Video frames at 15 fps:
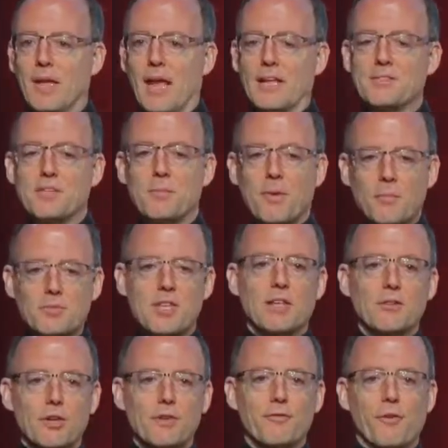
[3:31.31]
And sometimes they
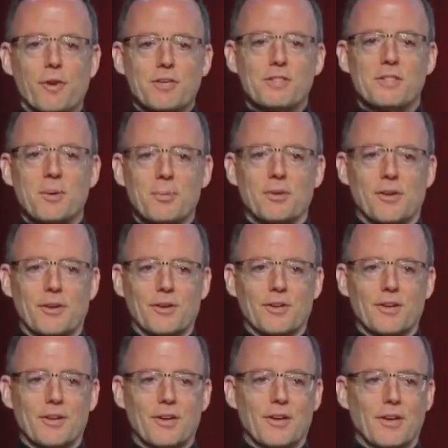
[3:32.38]
look very similar.
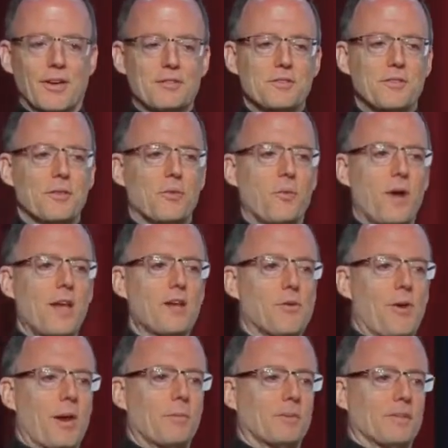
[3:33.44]
And so the way
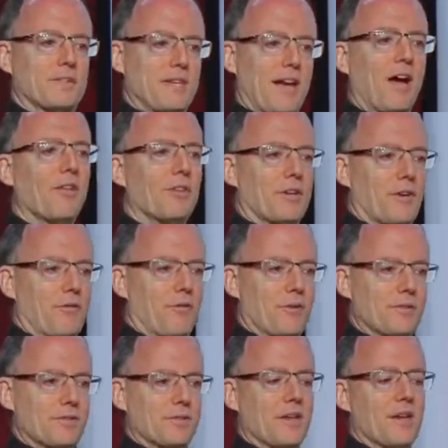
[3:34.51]
you're able to tell the
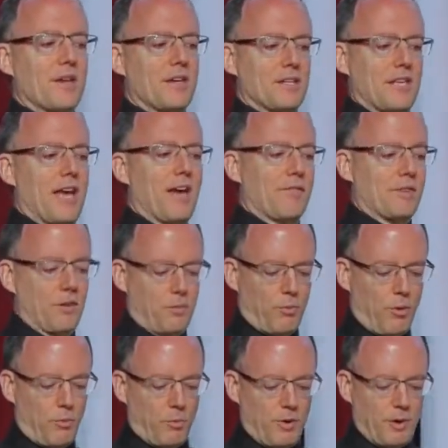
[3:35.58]
difference is having
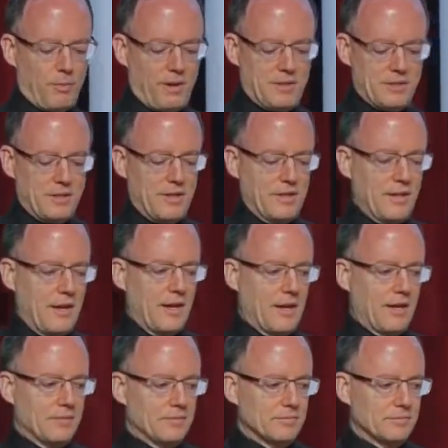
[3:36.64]
appropriate baseline
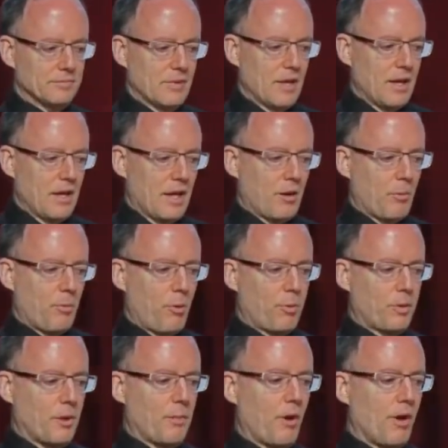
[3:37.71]
data and
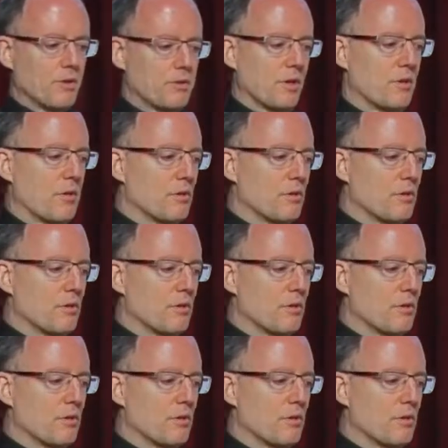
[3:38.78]
appropriate monitoring.